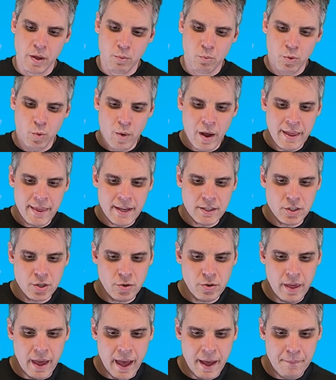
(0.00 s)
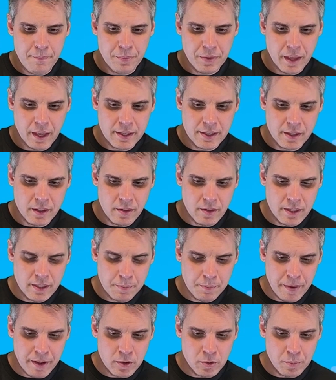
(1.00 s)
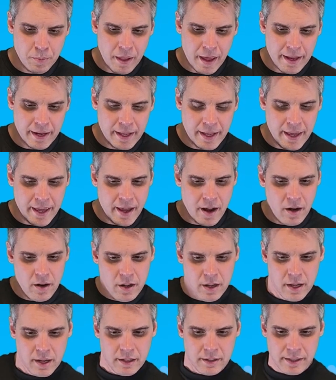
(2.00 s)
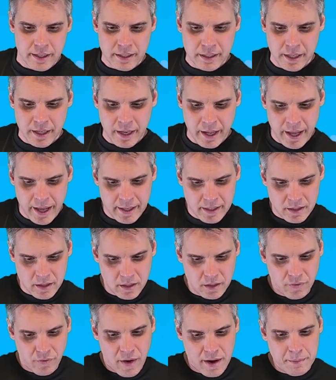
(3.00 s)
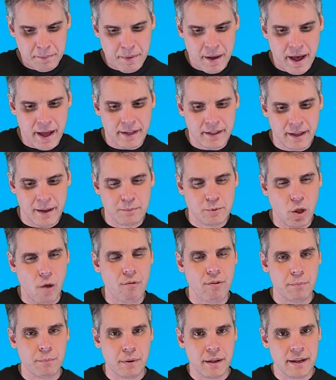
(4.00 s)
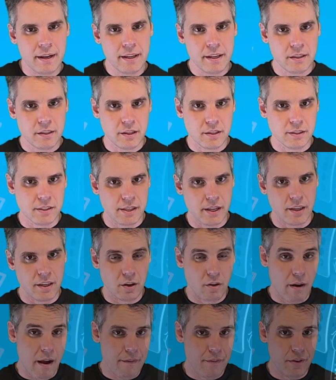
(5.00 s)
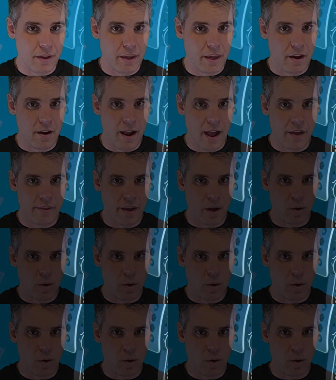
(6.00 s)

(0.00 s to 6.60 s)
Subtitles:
And the way they do that is that this pedal plate here disconnects. This front part comes off completely, and you can see in the graphic